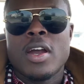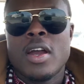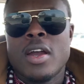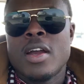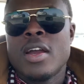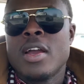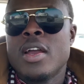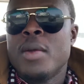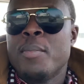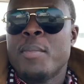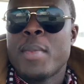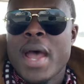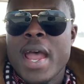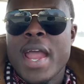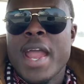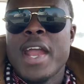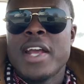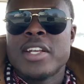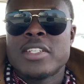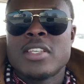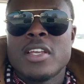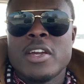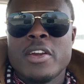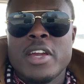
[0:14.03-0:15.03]
My
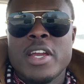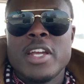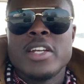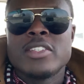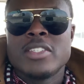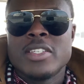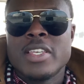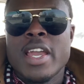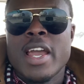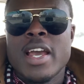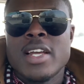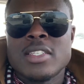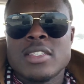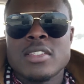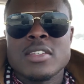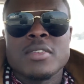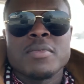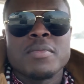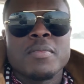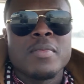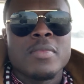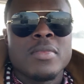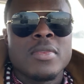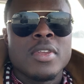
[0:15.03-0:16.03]
answer is yes.
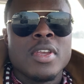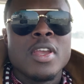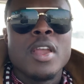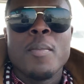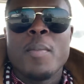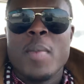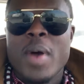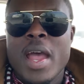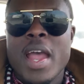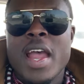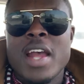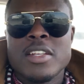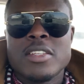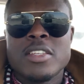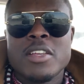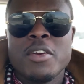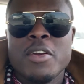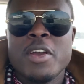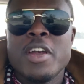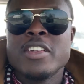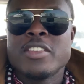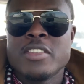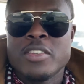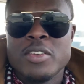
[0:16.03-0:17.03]
My
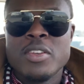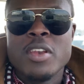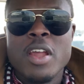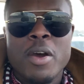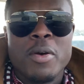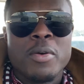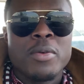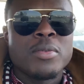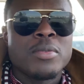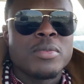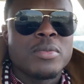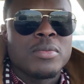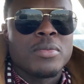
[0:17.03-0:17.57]
answer is no.